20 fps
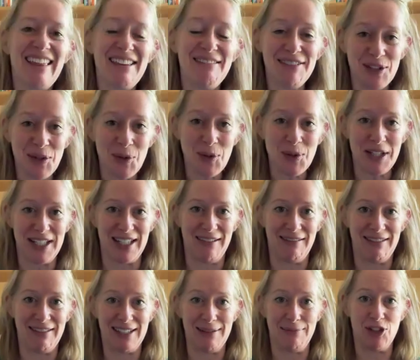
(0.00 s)
the resources,
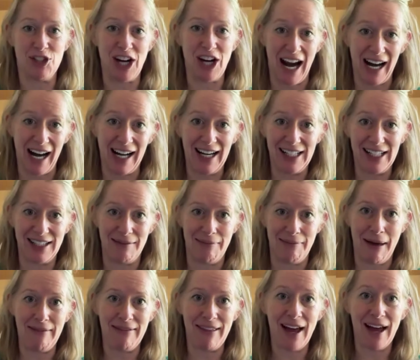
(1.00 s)
there are some checklists
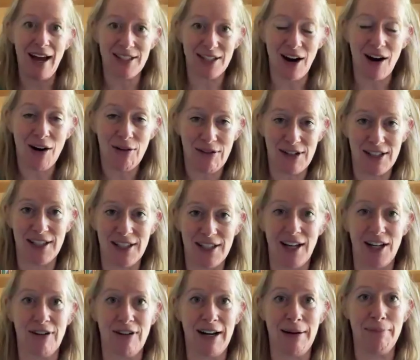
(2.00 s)
about that. Our
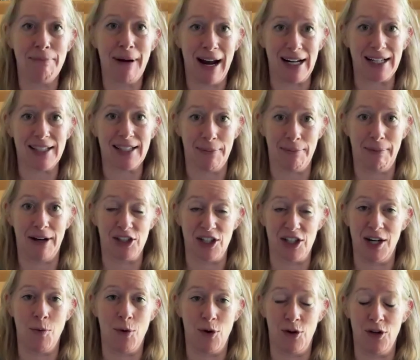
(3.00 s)
research really backs up
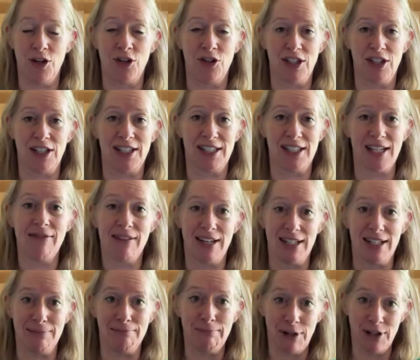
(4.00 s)
actually what Eugene said, that
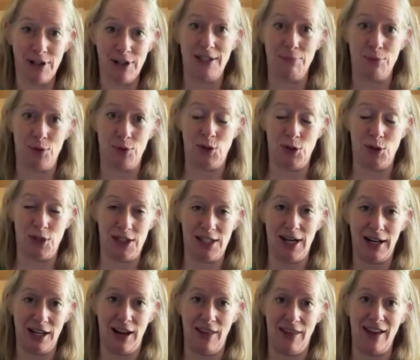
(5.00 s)
it's most important to
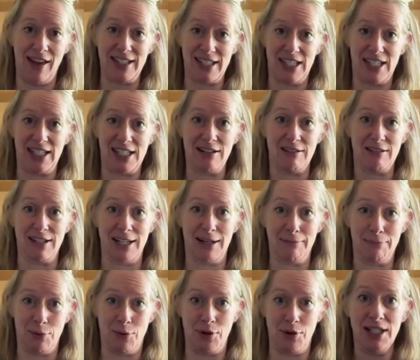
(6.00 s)
start, you know, that's the
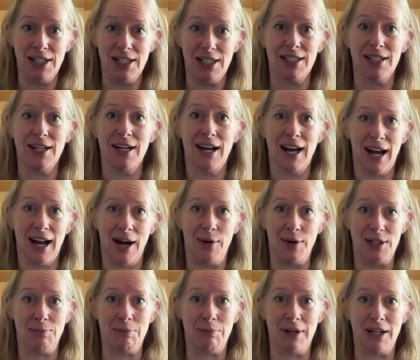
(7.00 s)
starting point, how
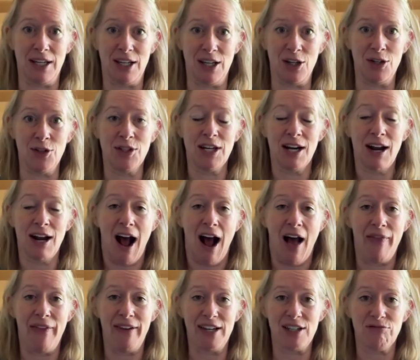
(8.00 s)
it's being used,
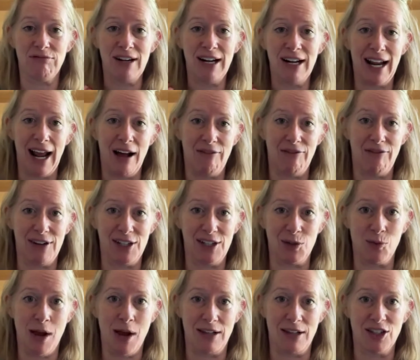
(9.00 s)
and that it's really helpful
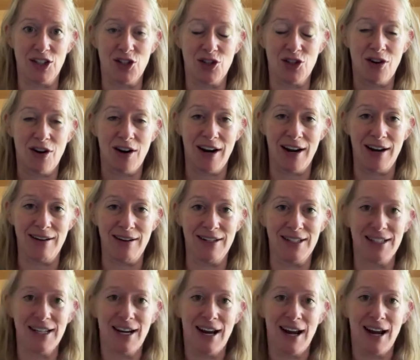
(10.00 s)
as well to try and